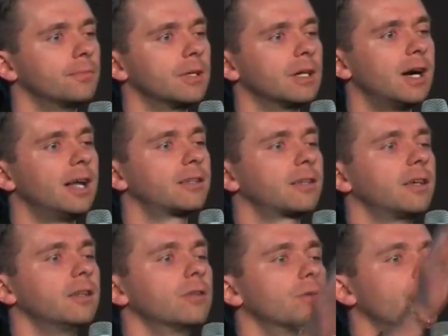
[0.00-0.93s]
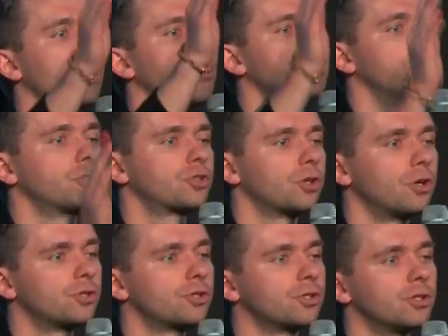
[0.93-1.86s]
God can grow the
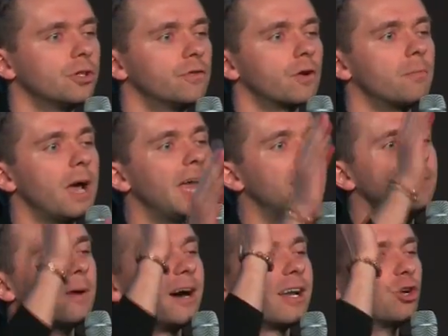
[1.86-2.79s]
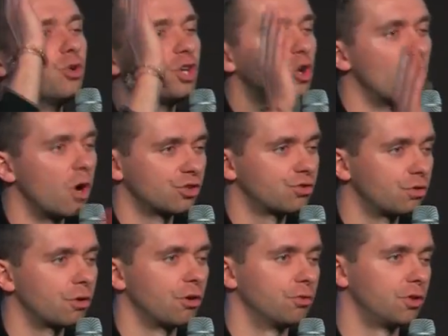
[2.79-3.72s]
church from anybody who He wants to
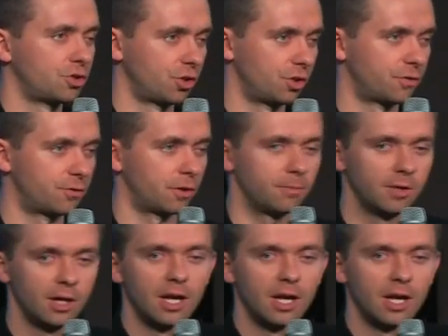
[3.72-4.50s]
grow the church from.